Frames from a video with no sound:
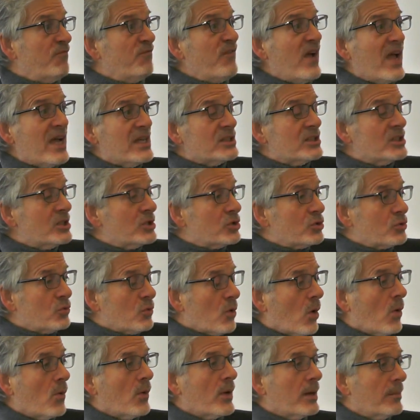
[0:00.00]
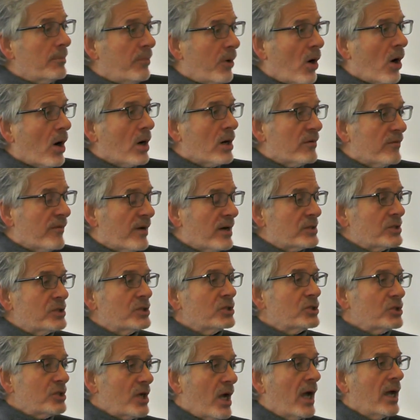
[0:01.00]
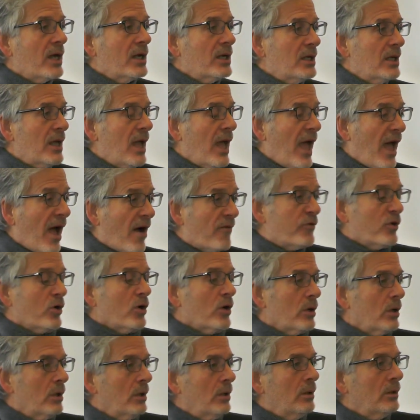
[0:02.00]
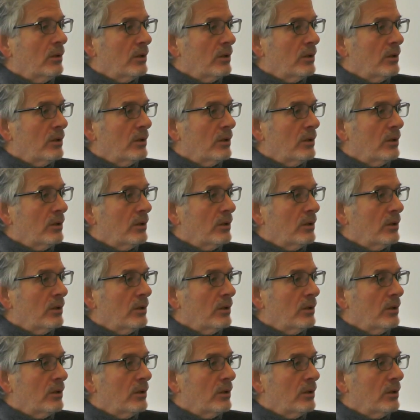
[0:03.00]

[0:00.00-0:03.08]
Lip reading: fastest growing part of our society ever,